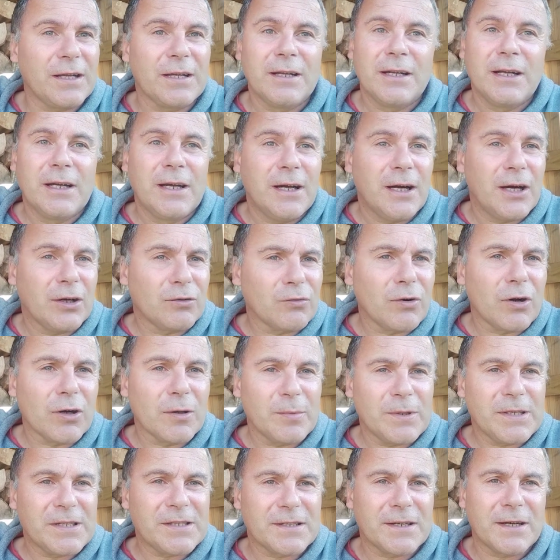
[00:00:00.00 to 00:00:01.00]
I'd rather be
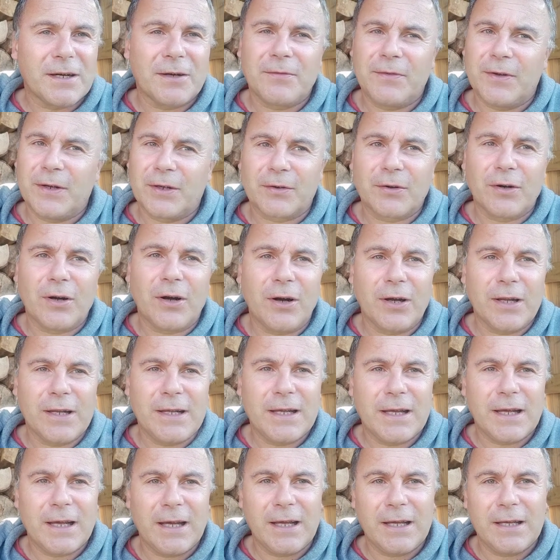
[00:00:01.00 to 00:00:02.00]
surfing or
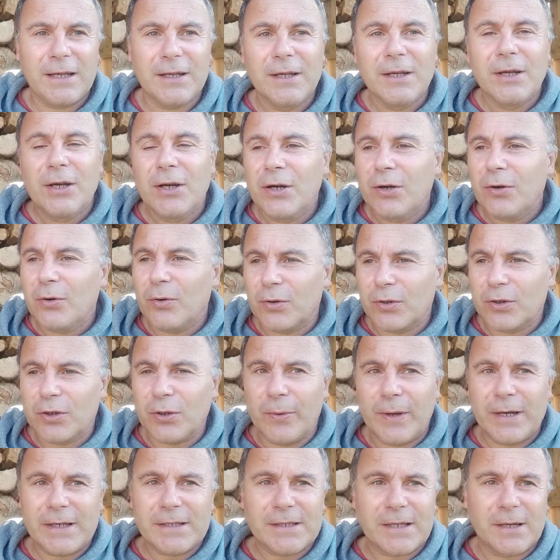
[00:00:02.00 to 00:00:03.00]
hiking or doing
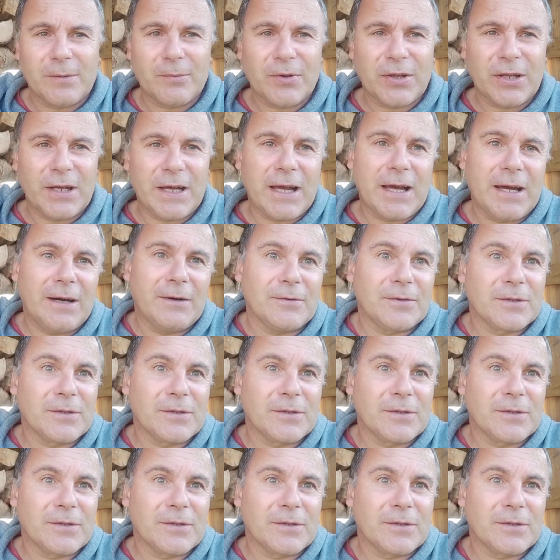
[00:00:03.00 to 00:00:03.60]
something else.